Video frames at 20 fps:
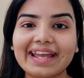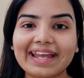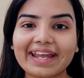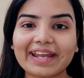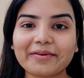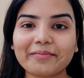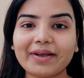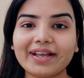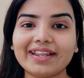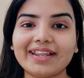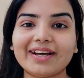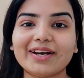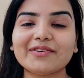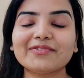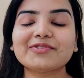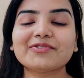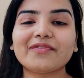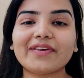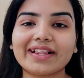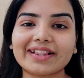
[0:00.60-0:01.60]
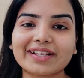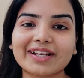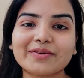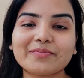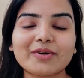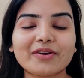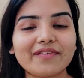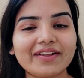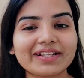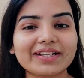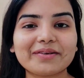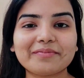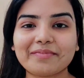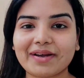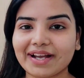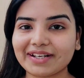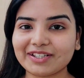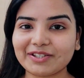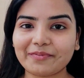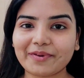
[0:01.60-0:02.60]
Hey my loves, welcome
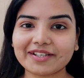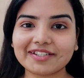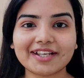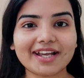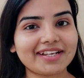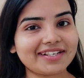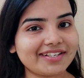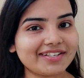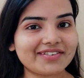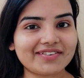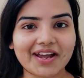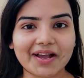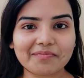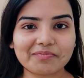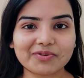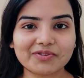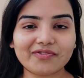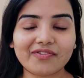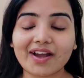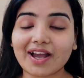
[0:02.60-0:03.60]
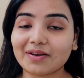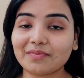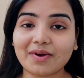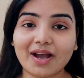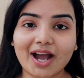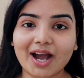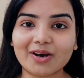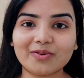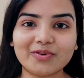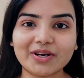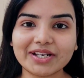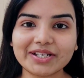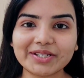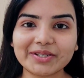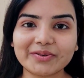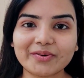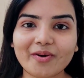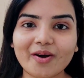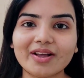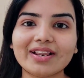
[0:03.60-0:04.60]
back to my channel Drabtofab. How are
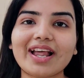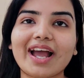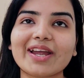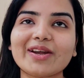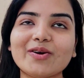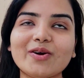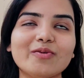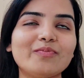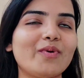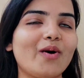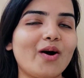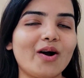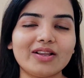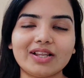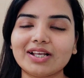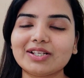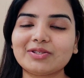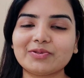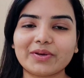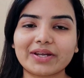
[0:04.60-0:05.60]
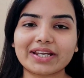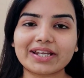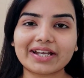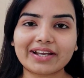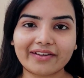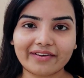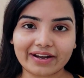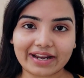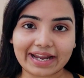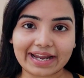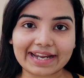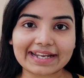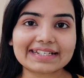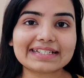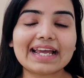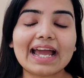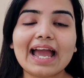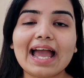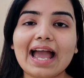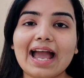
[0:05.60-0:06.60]
you all? I hope all are doing great,
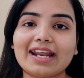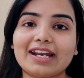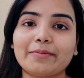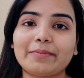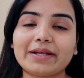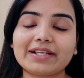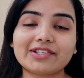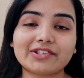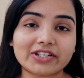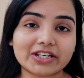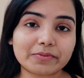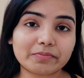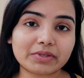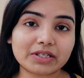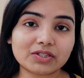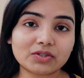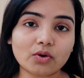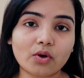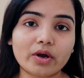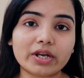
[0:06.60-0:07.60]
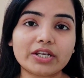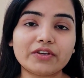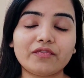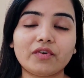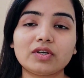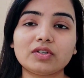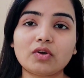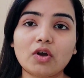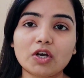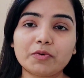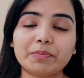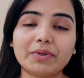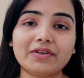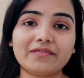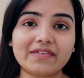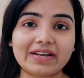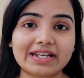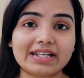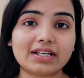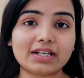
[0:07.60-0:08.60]
and I'm extremely sorry for not being
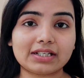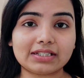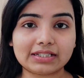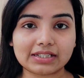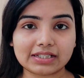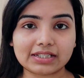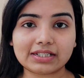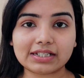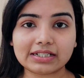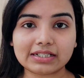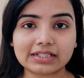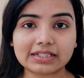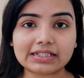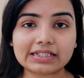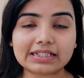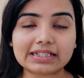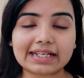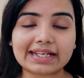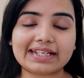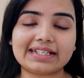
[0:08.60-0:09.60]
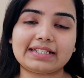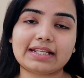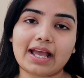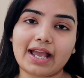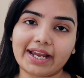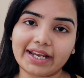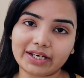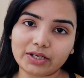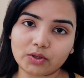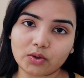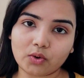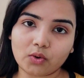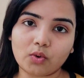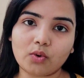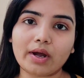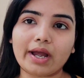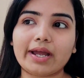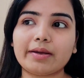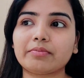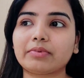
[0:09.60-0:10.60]
very consistent these days. I
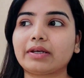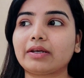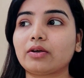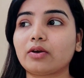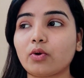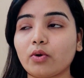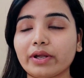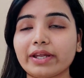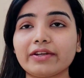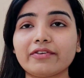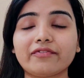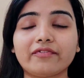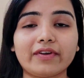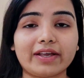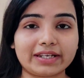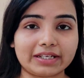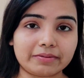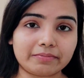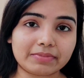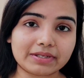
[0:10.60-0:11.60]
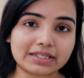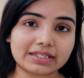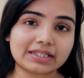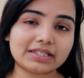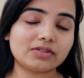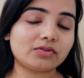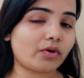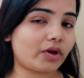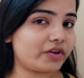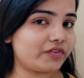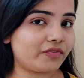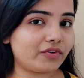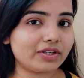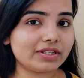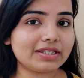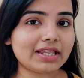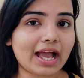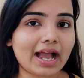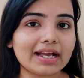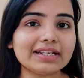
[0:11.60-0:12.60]
know I'm going very busy, sorry for
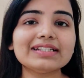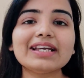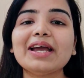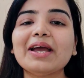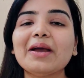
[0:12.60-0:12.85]
that.